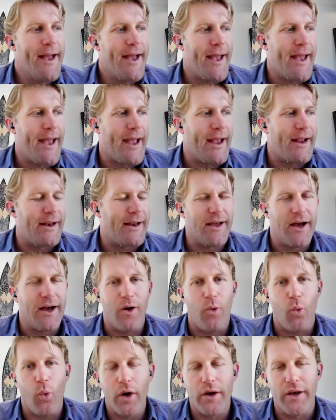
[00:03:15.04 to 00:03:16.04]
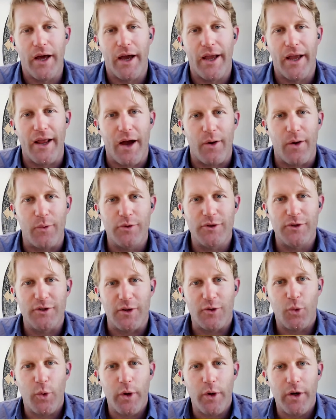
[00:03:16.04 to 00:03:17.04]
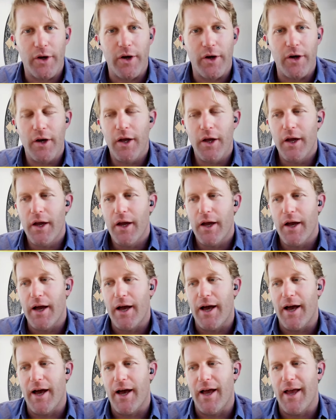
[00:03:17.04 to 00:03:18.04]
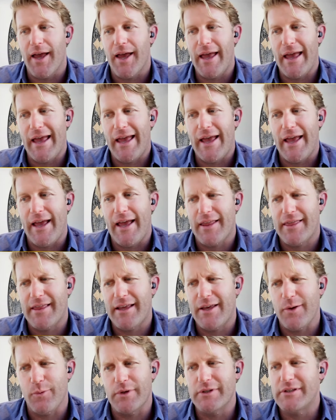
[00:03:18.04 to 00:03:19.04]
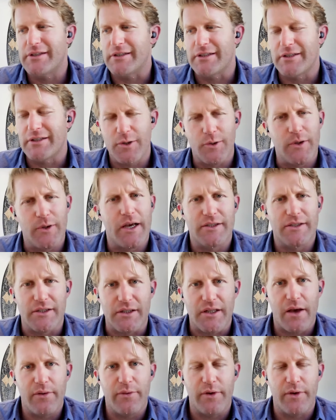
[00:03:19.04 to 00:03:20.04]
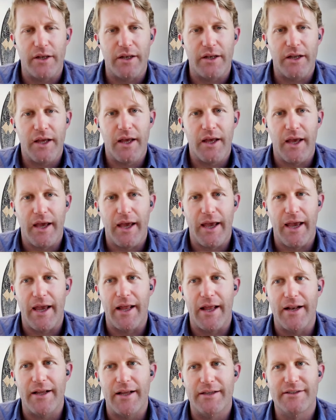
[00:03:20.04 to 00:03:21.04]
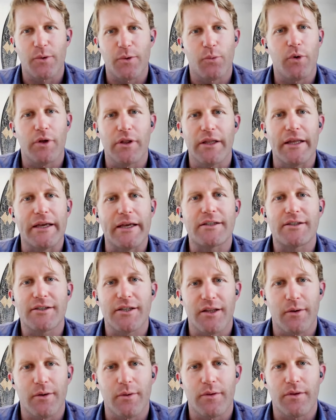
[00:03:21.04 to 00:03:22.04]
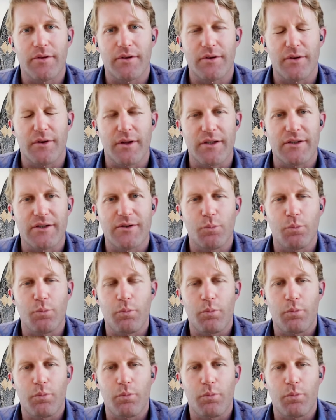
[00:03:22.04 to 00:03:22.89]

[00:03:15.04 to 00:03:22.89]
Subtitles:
And one night I was just on Twitter, I think it was in 2011, and someone linked to this